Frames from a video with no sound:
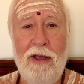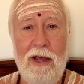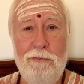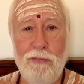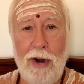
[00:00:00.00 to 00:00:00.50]

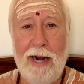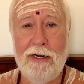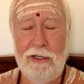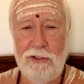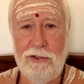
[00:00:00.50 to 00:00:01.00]
And
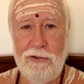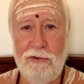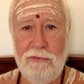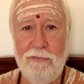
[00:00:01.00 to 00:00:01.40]
practice.